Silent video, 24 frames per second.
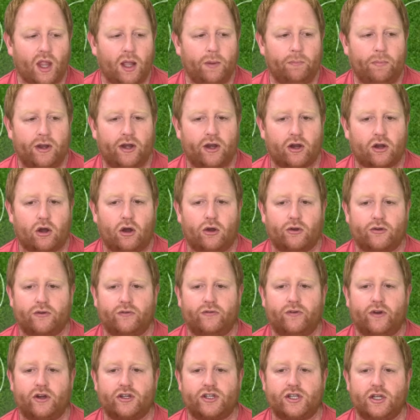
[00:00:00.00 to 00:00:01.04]
bit of
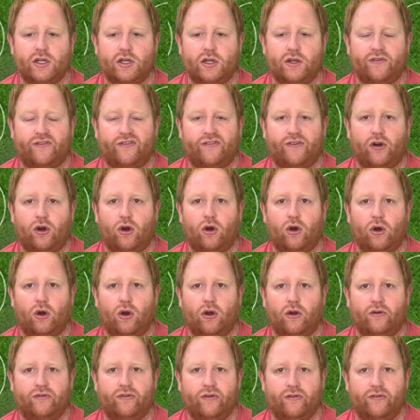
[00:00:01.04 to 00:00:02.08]
controversy
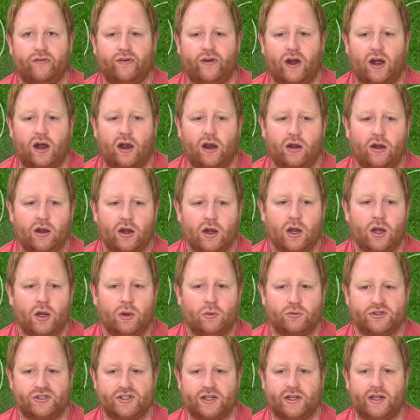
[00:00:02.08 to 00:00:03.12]
for VAR
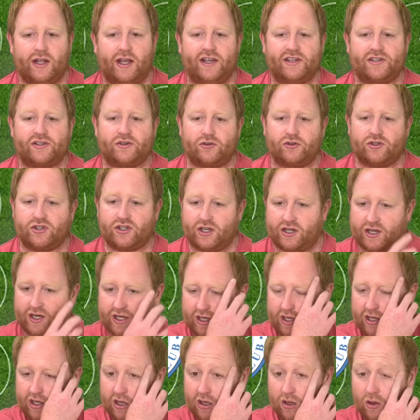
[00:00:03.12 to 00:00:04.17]
was the Leicester
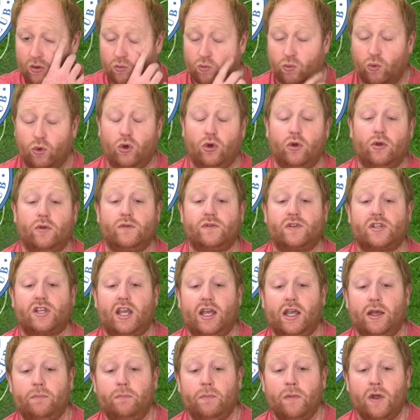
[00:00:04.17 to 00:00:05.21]
City Wolves
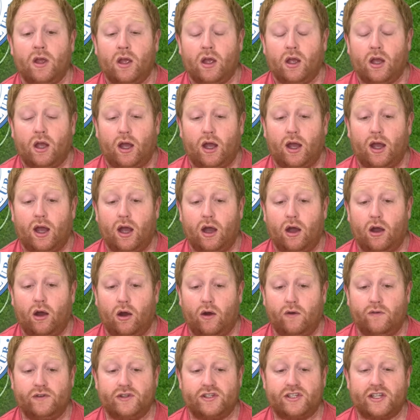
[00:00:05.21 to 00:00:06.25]
game,
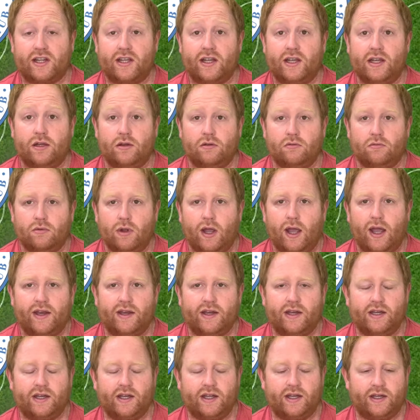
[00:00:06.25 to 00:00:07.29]
obviously
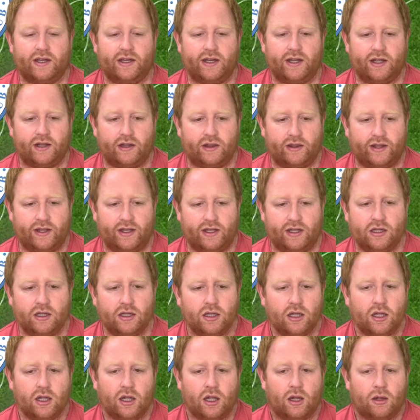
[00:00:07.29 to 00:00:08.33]
ending in
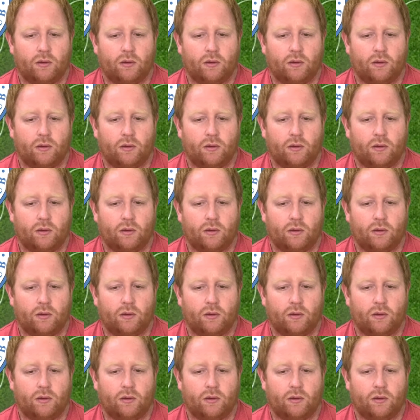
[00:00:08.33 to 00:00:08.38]
0-0.